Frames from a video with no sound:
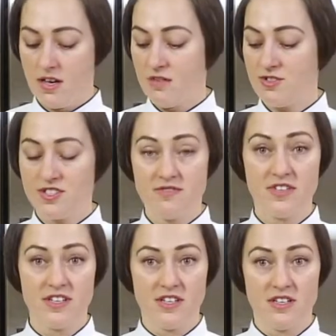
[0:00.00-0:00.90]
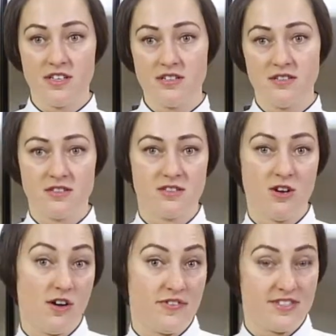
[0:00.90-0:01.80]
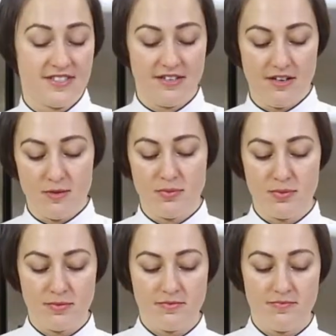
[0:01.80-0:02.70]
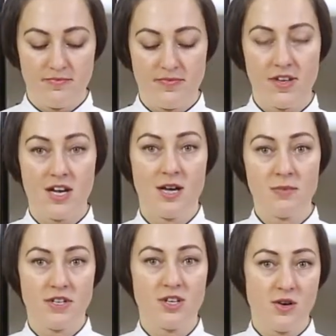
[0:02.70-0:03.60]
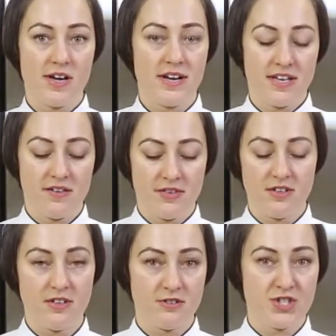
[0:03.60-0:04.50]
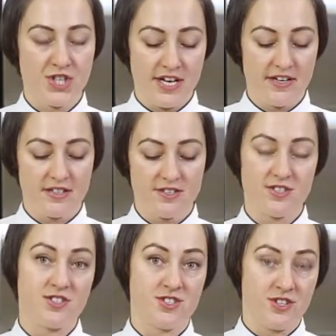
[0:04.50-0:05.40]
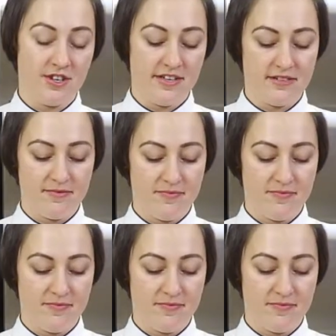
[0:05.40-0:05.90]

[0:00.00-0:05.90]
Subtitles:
of just a vanilla coffee syrup. I'm going to go ahead and give it a little shake to stir it.